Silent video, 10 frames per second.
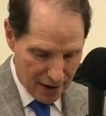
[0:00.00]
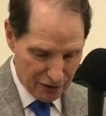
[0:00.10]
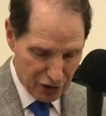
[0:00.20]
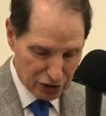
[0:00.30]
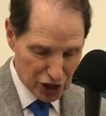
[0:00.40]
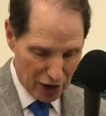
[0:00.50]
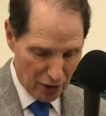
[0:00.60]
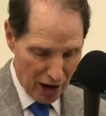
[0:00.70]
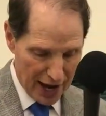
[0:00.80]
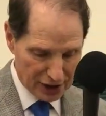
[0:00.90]
A few
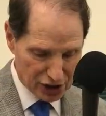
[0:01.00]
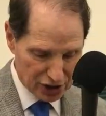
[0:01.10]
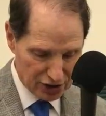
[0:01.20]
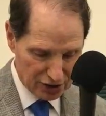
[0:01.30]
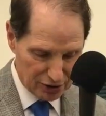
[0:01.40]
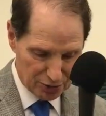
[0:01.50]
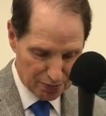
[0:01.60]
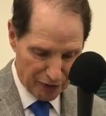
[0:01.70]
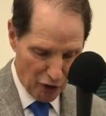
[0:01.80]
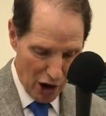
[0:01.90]
generations
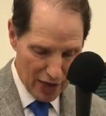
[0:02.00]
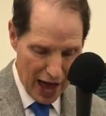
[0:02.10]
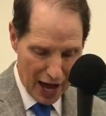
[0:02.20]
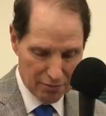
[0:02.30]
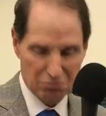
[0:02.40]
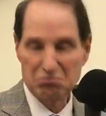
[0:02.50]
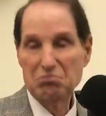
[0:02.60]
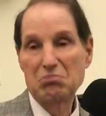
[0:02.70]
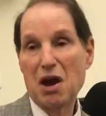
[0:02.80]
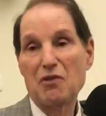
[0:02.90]
before that,
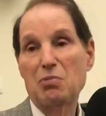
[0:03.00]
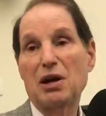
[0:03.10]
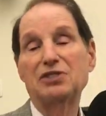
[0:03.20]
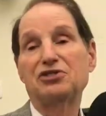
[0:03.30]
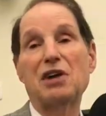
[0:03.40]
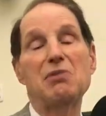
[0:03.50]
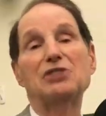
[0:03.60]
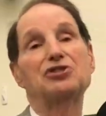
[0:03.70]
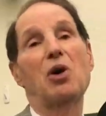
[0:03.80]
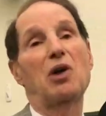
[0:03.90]
everybody said,
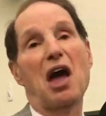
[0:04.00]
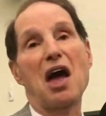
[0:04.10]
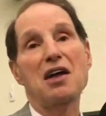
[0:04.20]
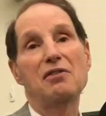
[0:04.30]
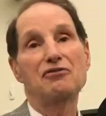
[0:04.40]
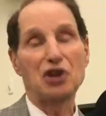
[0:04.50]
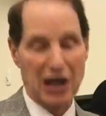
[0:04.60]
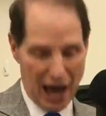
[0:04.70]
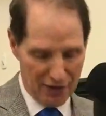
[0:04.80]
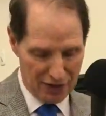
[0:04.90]
it's okay,
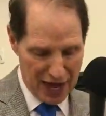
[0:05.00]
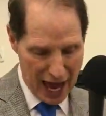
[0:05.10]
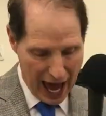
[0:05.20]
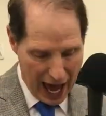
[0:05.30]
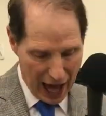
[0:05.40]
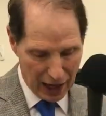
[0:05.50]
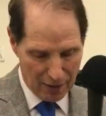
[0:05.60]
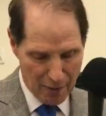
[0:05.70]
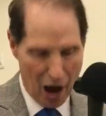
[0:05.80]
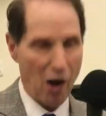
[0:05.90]
forget the
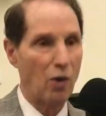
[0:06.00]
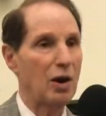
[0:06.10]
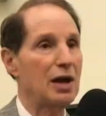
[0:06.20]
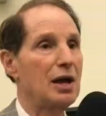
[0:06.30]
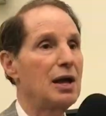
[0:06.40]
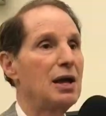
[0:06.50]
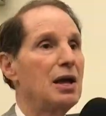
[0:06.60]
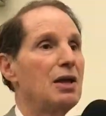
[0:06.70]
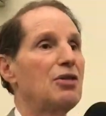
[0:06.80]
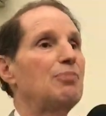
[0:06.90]
Alamo.
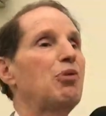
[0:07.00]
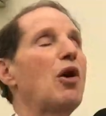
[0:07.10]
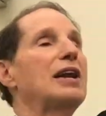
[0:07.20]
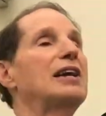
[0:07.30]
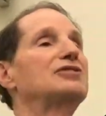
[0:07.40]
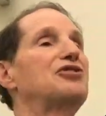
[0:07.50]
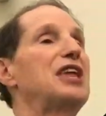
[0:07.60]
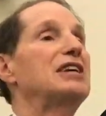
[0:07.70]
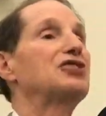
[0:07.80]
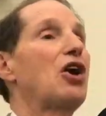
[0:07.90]
The point is,
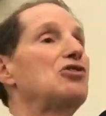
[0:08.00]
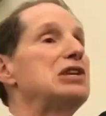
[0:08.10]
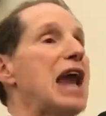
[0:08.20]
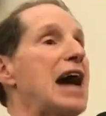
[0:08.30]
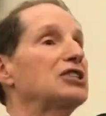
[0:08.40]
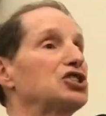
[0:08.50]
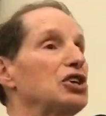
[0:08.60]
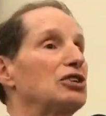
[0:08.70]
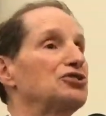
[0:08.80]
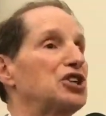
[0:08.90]
these are
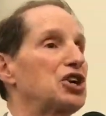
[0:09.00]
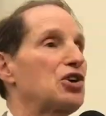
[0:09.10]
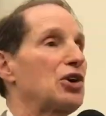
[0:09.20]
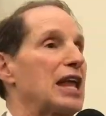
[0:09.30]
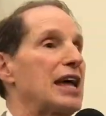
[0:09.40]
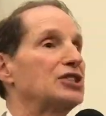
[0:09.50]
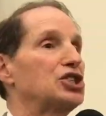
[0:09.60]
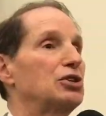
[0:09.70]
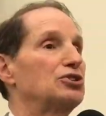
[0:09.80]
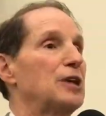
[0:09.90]
national security
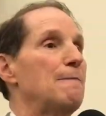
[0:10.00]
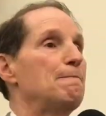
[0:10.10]
issues